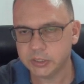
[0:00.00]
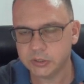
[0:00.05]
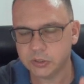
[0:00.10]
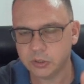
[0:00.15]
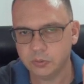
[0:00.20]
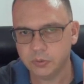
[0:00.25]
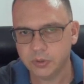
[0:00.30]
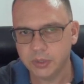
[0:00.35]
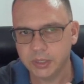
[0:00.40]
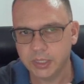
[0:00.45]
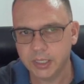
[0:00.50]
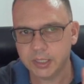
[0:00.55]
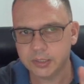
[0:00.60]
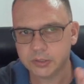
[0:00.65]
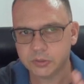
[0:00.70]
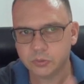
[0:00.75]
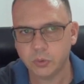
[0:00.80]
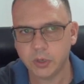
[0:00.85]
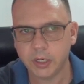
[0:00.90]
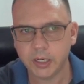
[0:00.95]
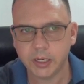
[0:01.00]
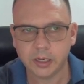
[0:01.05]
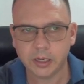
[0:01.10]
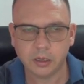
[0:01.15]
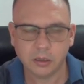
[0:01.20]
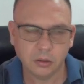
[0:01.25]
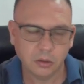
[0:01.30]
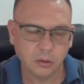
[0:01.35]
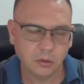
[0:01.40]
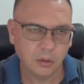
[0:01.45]
So this week
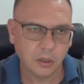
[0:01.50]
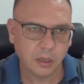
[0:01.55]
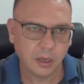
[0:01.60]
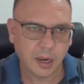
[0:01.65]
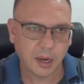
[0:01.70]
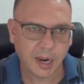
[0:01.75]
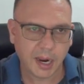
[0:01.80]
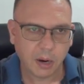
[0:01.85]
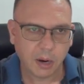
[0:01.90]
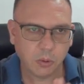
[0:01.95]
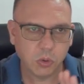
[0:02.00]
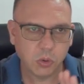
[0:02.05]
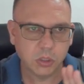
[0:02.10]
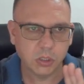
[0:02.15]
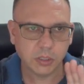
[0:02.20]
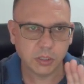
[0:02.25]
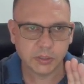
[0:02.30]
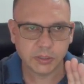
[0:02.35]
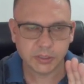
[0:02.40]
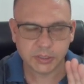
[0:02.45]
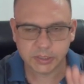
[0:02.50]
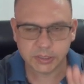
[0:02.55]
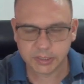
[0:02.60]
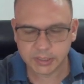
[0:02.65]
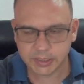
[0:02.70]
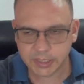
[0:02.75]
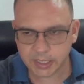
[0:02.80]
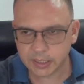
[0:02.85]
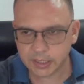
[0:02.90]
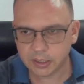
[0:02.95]
I would look to
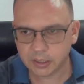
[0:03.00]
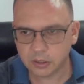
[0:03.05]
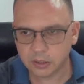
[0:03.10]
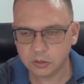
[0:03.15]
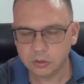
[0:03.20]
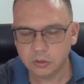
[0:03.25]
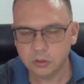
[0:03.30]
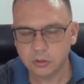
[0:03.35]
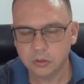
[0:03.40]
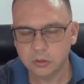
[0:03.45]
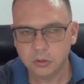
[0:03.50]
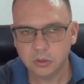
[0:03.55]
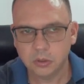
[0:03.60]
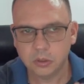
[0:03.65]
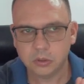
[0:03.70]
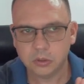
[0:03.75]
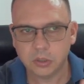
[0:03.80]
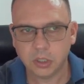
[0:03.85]
sell the